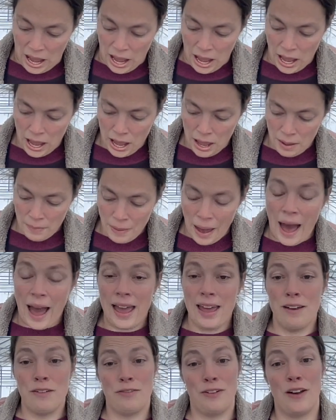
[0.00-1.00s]
I
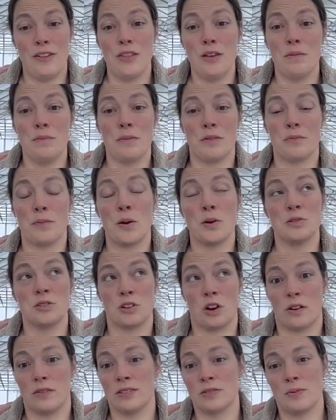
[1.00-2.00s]
have found them
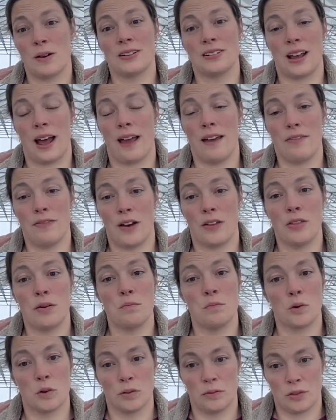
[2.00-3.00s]
post-harvest wise, I have found them
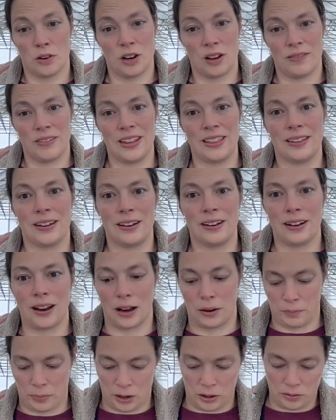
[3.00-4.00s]
more forgiving than
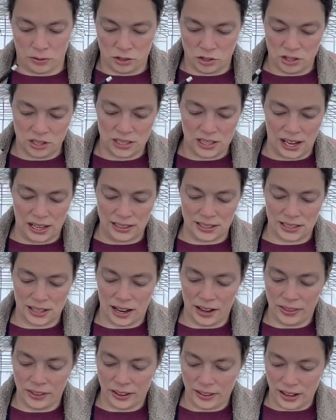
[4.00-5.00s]
9-bark, which is next
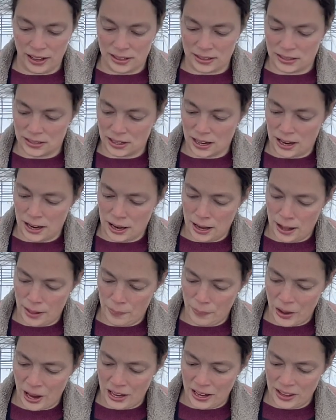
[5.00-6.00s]
on the list.
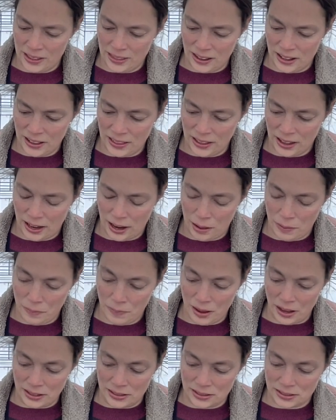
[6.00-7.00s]
Anything that I
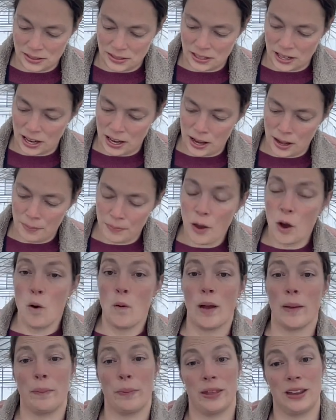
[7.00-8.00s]
missed? Oh,
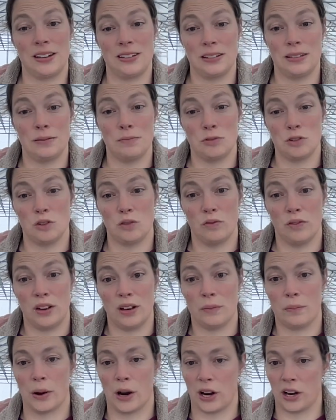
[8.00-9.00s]
I planted them 2 feet
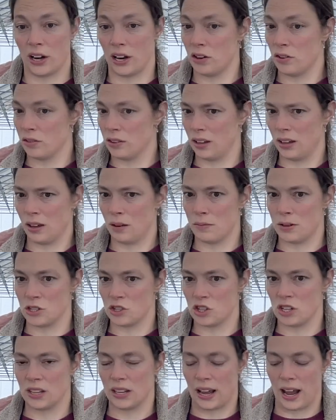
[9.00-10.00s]
apart. I don't think I
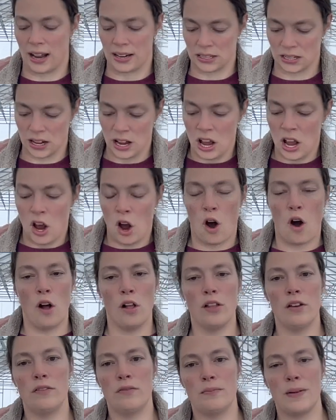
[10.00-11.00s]
mentioned that.
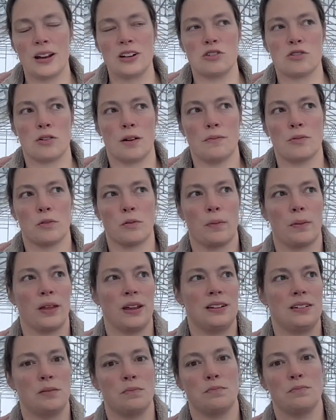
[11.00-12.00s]
All of my shrubs were
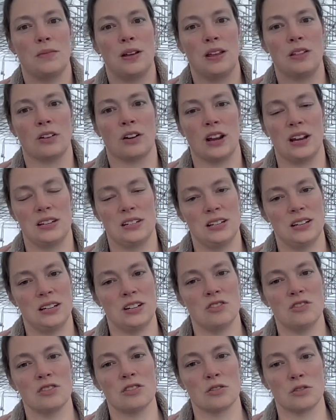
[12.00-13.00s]
planted either 18
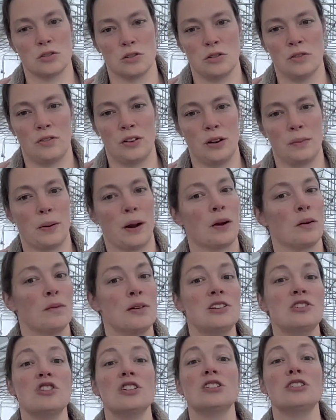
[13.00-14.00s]
inches or 2 feet apart,
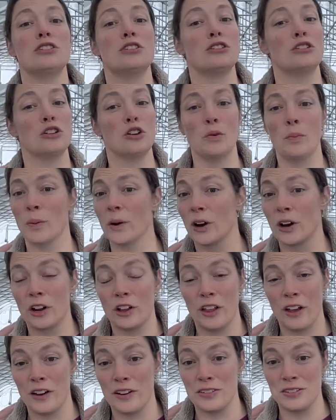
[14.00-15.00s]
which is super
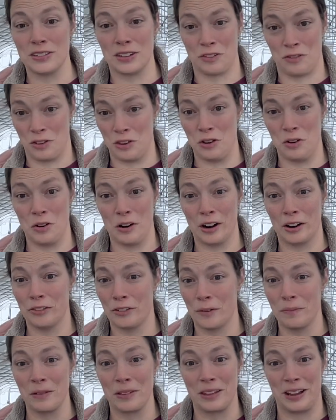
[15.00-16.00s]
close. If you are
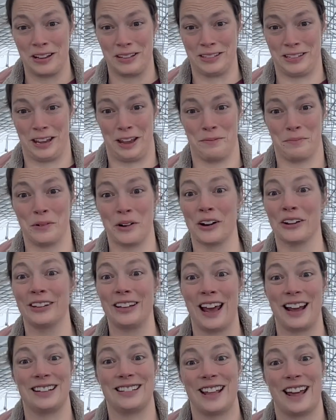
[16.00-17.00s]
from the landscape world,
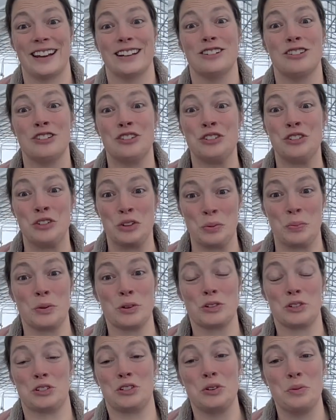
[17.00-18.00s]
yes, that is super,
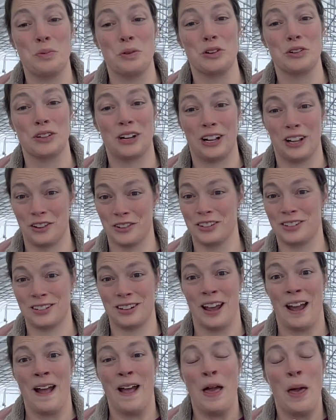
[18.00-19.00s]
super close
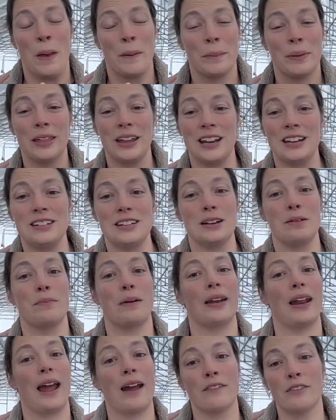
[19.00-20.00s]
planting,
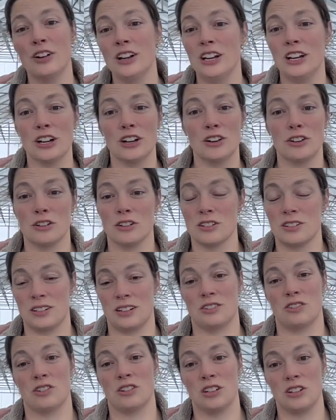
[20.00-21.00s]
but every year you're
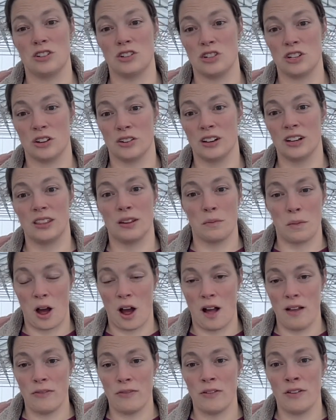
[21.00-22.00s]
essentially shearing them
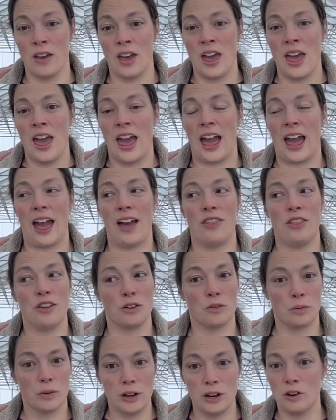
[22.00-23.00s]
off and
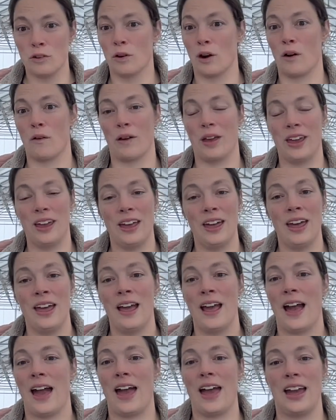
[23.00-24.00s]
they're regrowing,
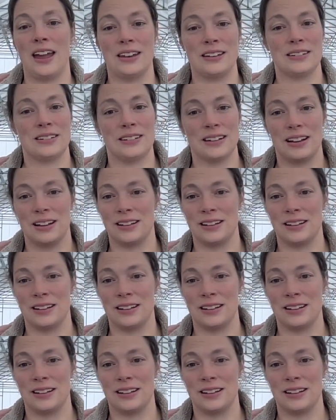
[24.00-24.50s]
and